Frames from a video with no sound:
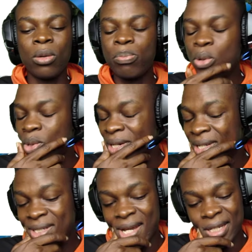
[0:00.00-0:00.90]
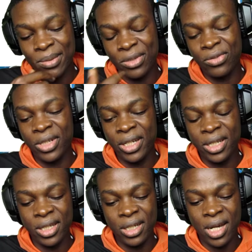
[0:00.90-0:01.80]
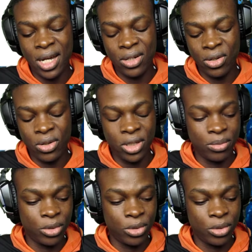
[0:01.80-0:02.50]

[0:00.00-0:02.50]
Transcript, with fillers: opponents has been really annoying,